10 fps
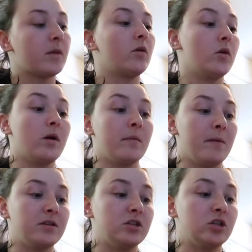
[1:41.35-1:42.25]
who I'm
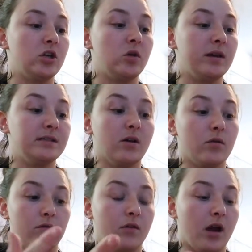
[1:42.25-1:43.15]
about to show you. He's
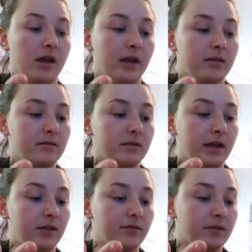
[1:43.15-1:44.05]
on a rocket,
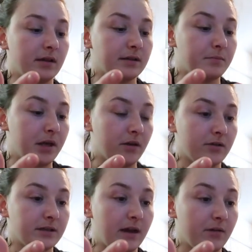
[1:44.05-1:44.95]
it
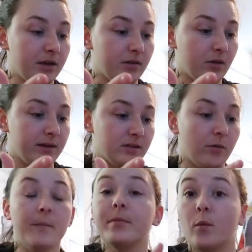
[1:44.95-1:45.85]
appears. I really don't know what he's
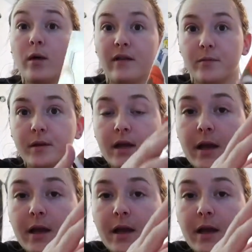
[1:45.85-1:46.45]
on, whatever.